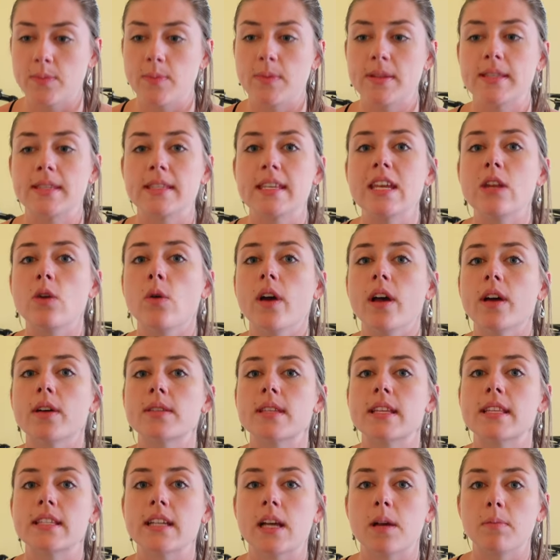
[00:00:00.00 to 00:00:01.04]
But seed oils,
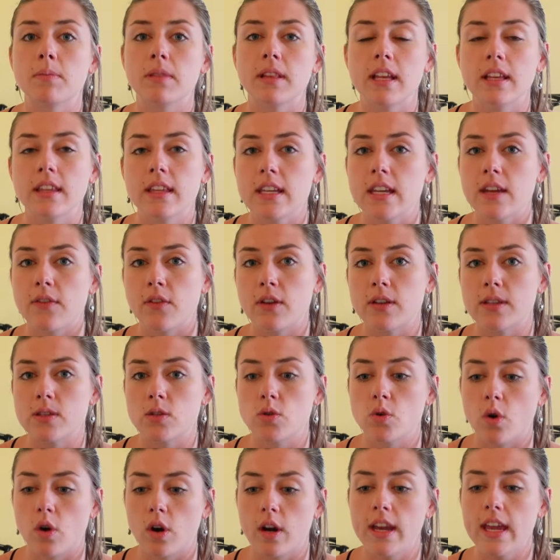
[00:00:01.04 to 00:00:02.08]
it's a completely different
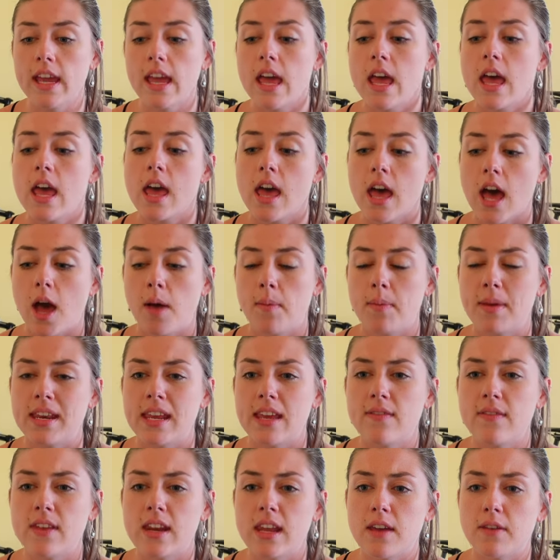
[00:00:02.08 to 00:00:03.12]
story. And
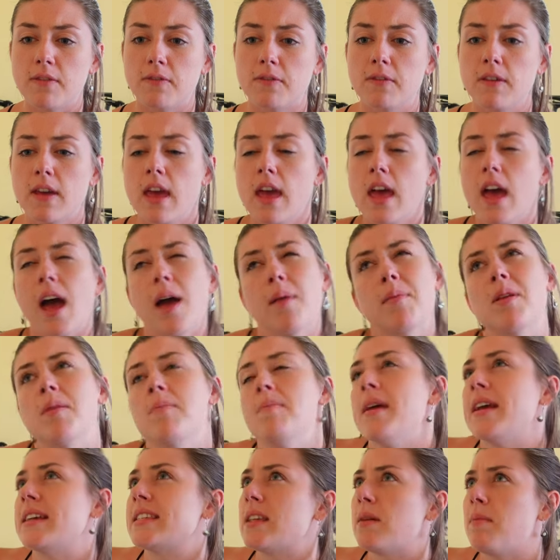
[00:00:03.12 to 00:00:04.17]
even if I'm gonna
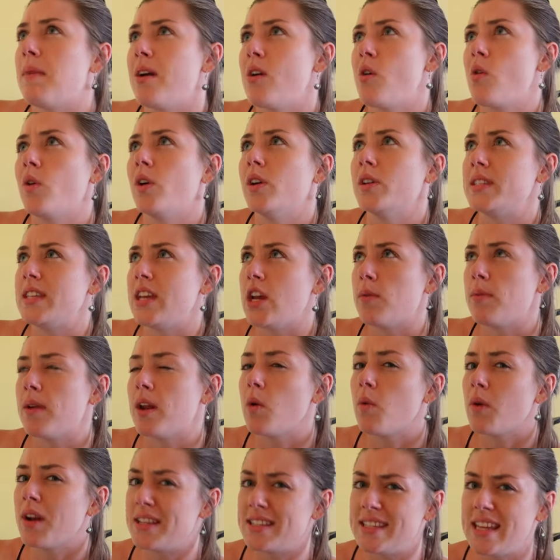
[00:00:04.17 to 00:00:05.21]
mix up my oils here, but I
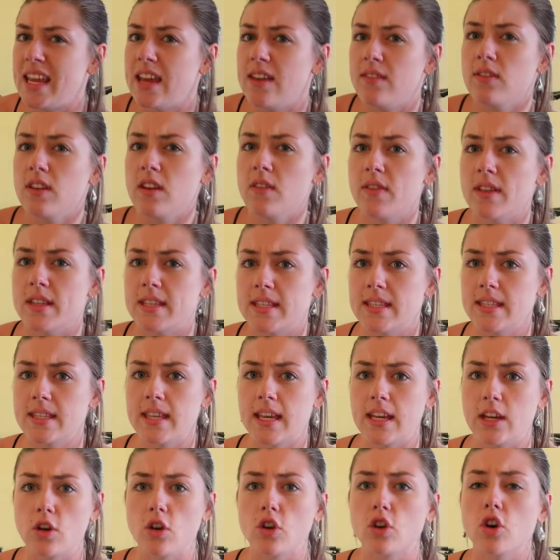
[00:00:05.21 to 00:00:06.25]
wanna say, even if it's
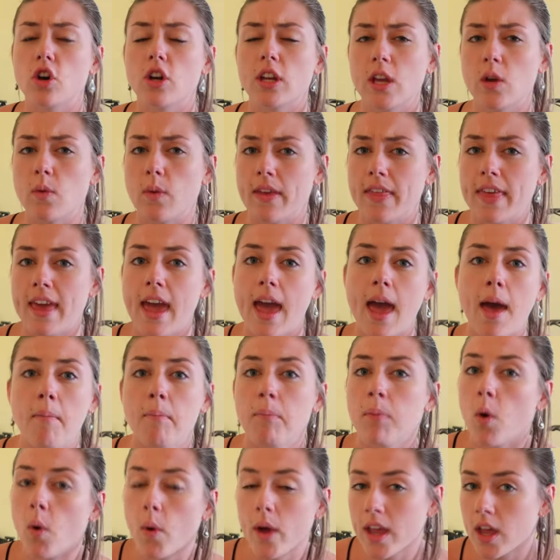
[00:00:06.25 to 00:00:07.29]
like you're cooking with
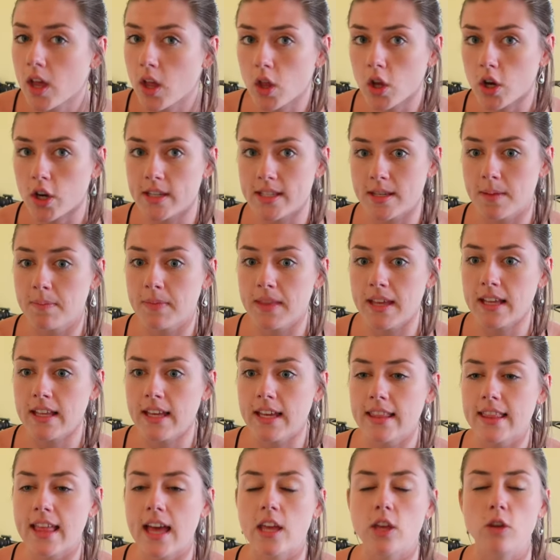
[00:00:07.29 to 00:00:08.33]
hemp oil or something
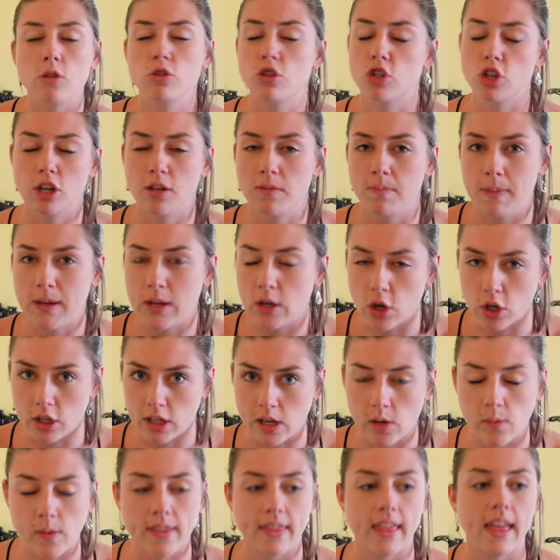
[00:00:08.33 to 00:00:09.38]
like that, you shouldn't be
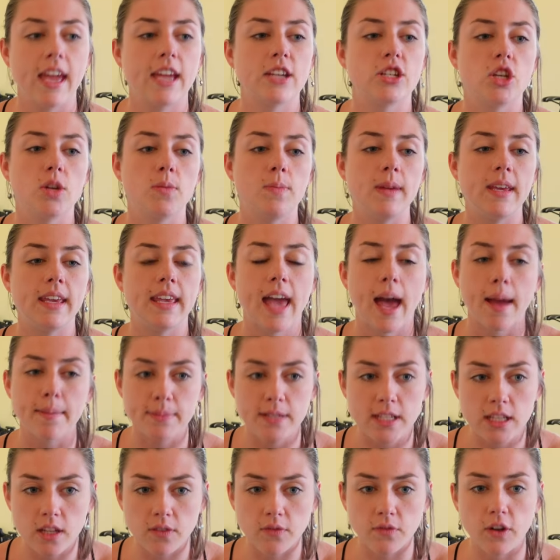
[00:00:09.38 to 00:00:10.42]
cooking with it. It should be kept
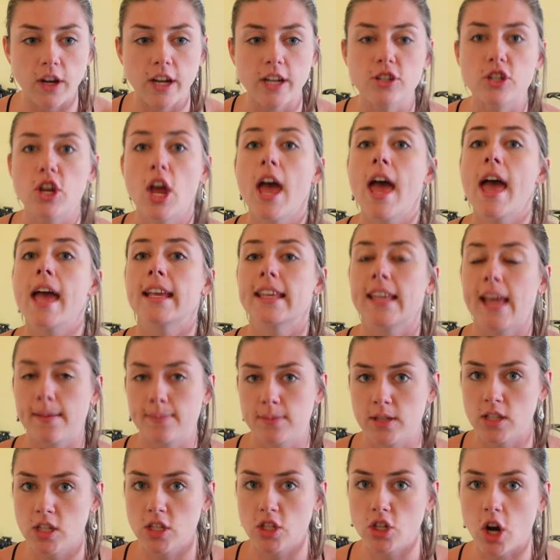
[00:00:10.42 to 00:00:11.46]
in the fridge, kept
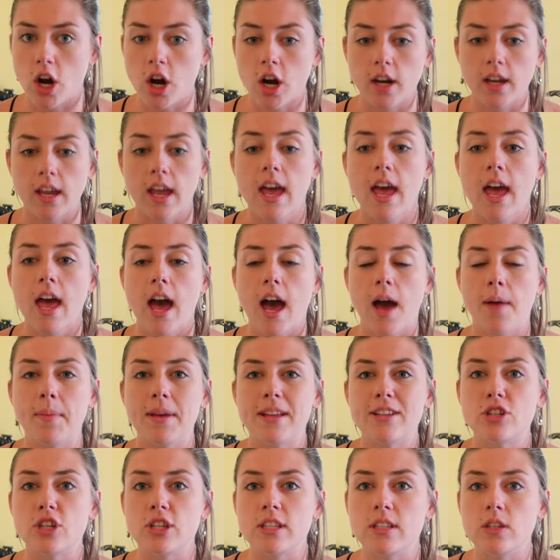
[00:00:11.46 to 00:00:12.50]
in the dark,
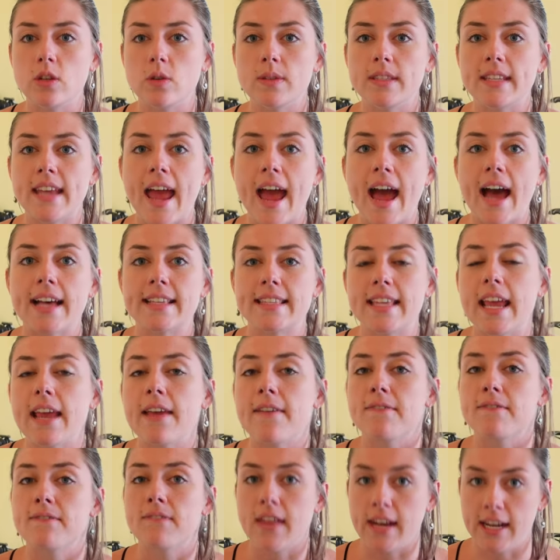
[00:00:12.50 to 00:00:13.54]
and just used as a
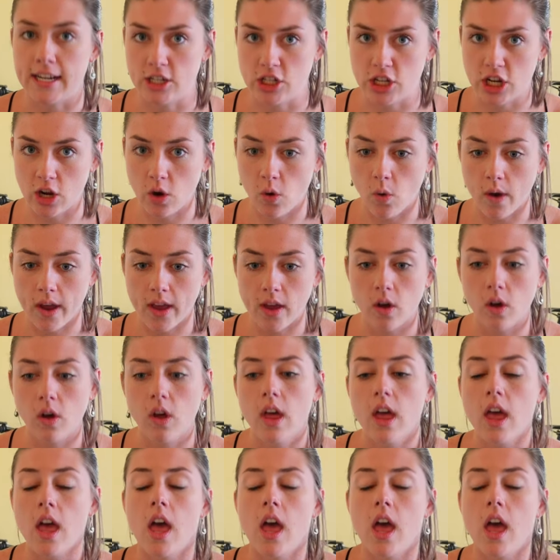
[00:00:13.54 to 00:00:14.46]
finishing oil.